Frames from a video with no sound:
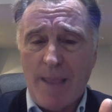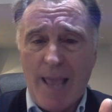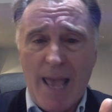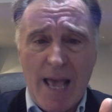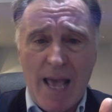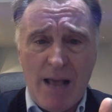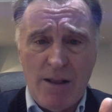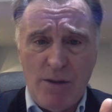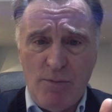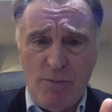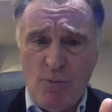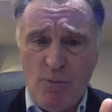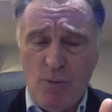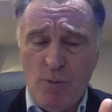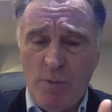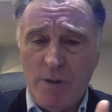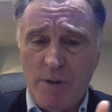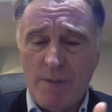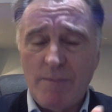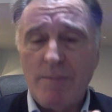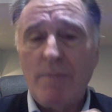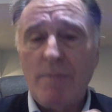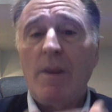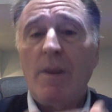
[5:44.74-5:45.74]
Alan
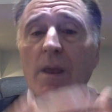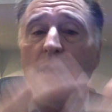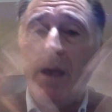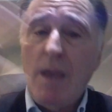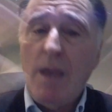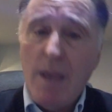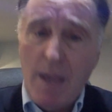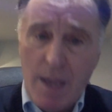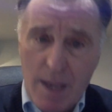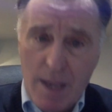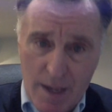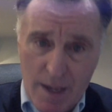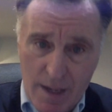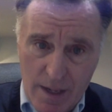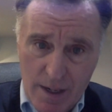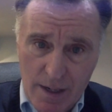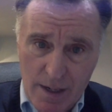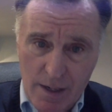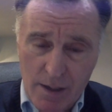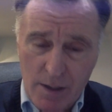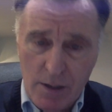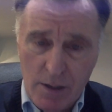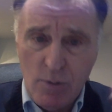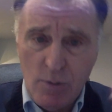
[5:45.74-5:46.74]
Rubin,
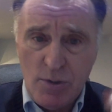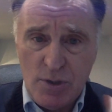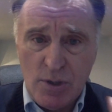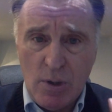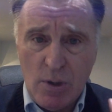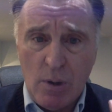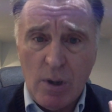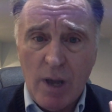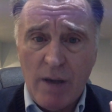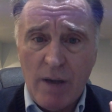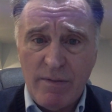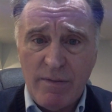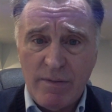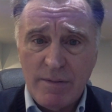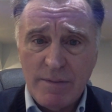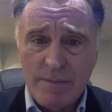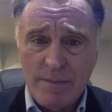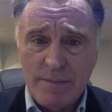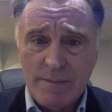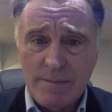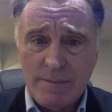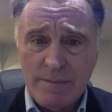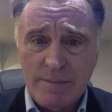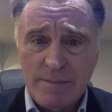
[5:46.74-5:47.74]
Lou Soloff.
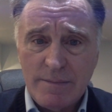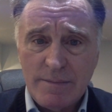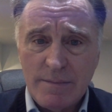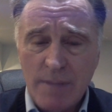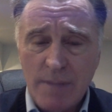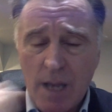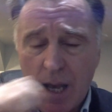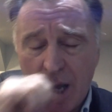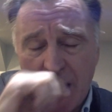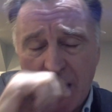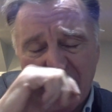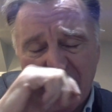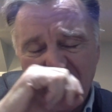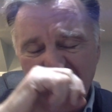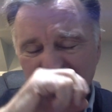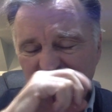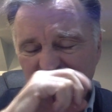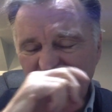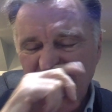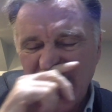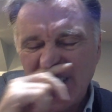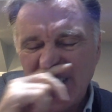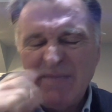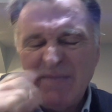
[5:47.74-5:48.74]
Ah,
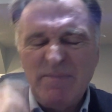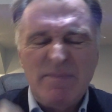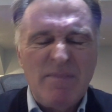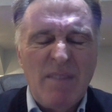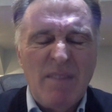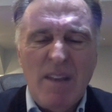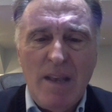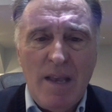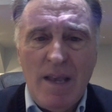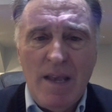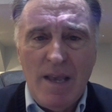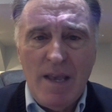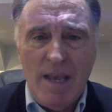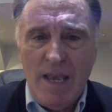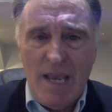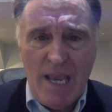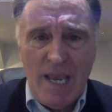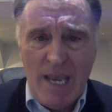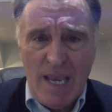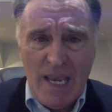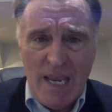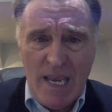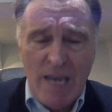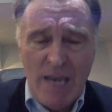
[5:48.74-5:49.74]

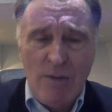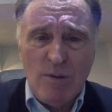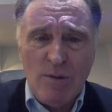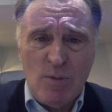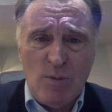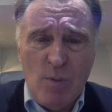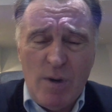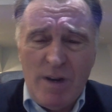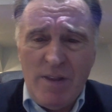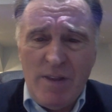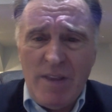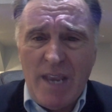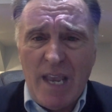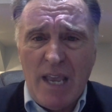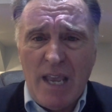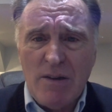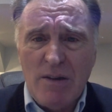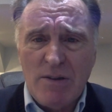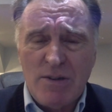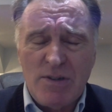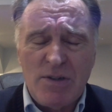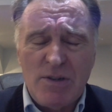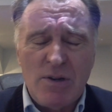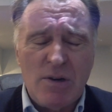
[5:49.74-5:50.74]
he was one of the
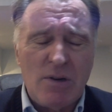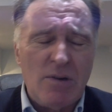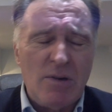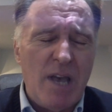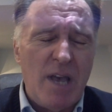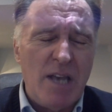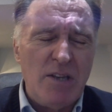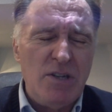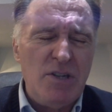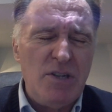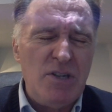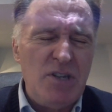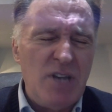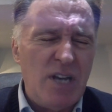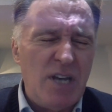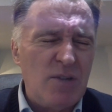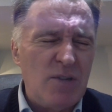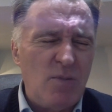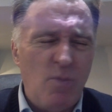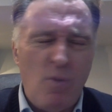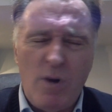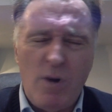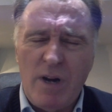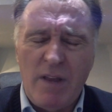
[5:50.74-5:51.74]
inner circle and
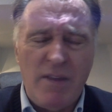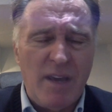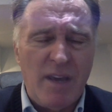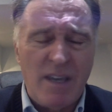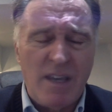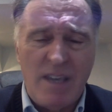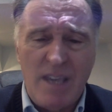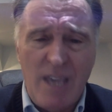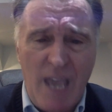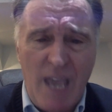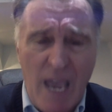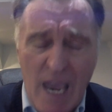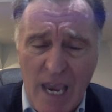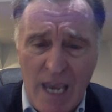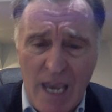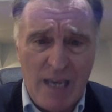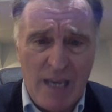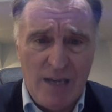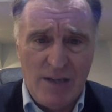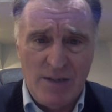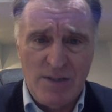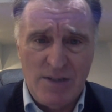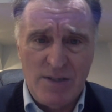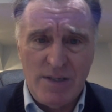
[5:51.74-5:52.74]
just one of the
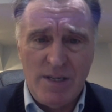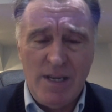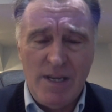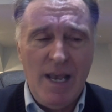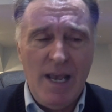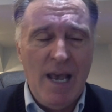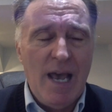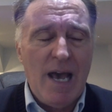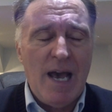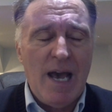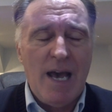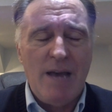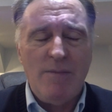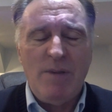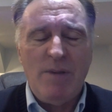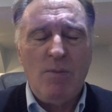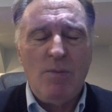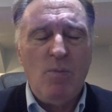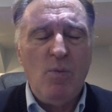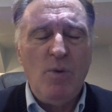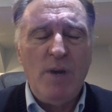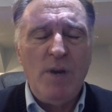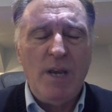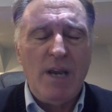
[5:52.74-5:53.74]
kings. I
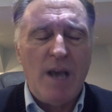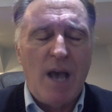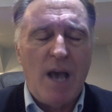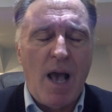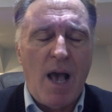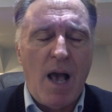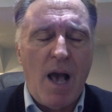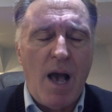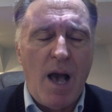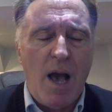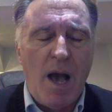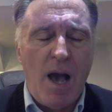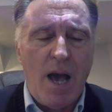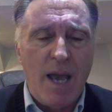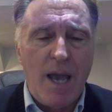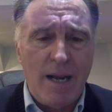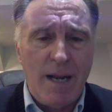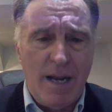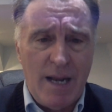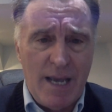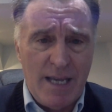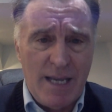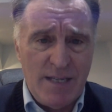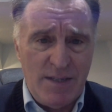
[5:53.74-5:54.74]
mean, we
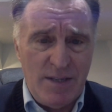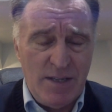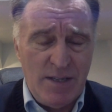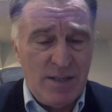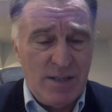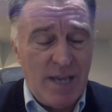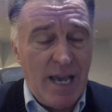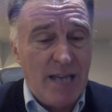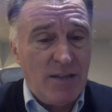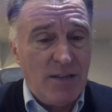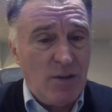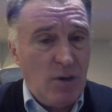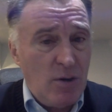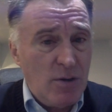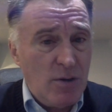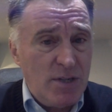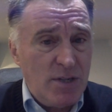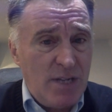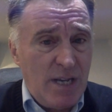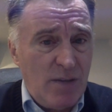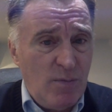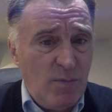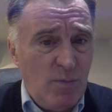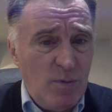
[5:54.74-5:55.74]
idolized these guys.
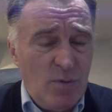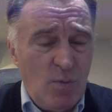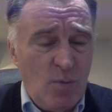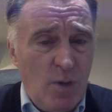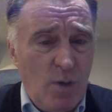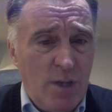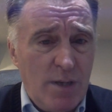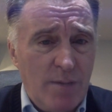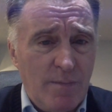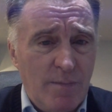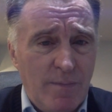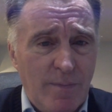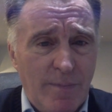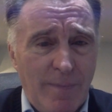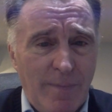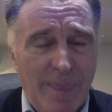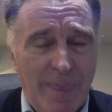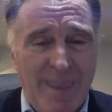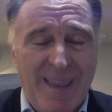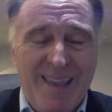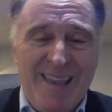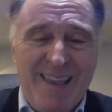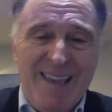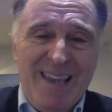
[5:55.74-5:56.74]
Herseth was one.
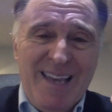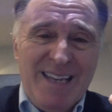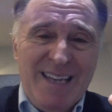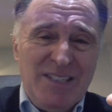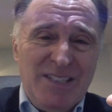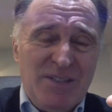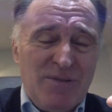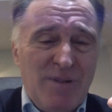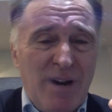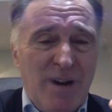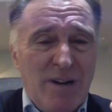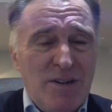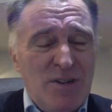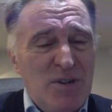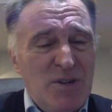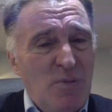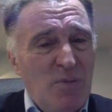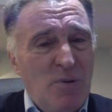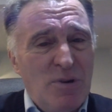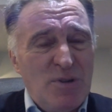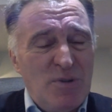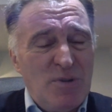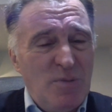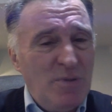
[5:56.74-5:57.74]
Gerard
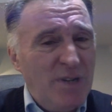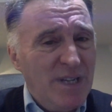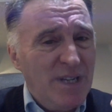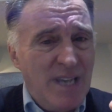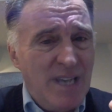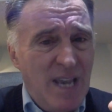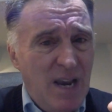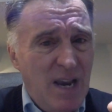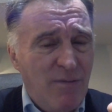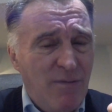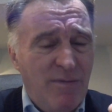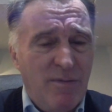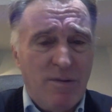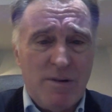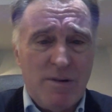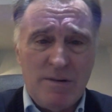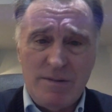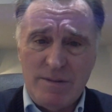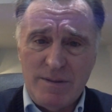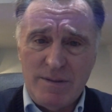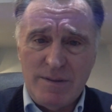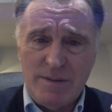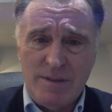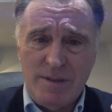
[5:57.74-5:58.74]
Schwartz we didn't care for,
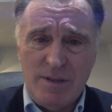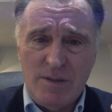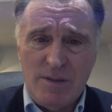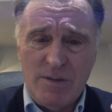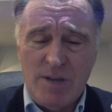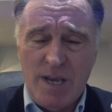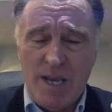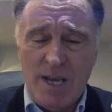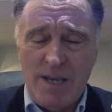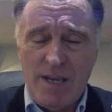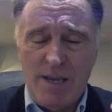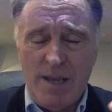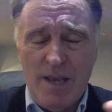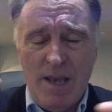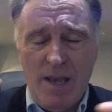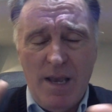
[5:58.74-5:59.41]
okay?